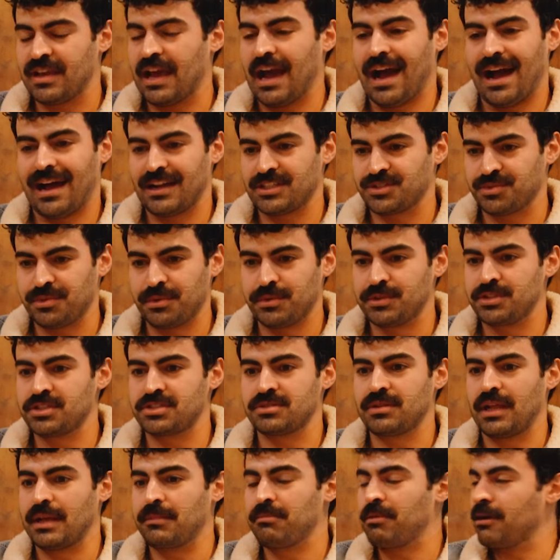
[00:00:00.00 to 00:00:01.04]
cash. We were
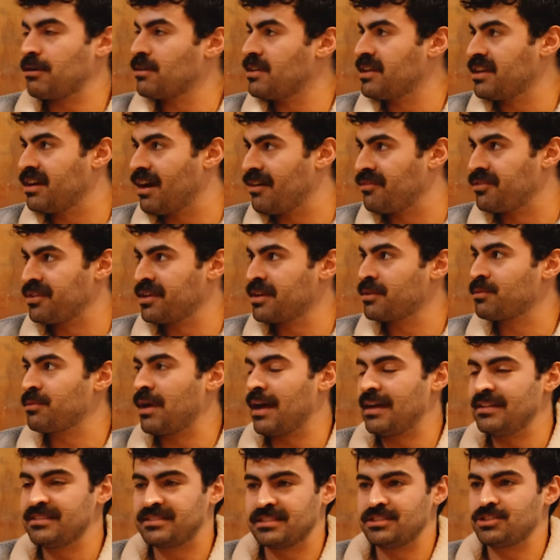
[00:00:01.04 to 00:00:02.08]
just like barely covering
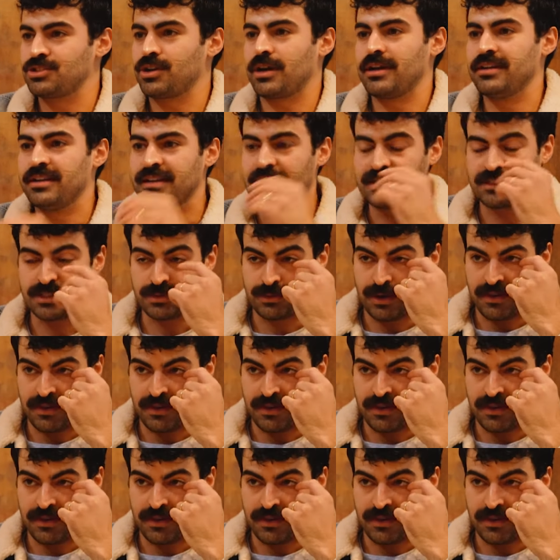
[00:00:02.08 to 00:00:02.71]
rent and trying to get to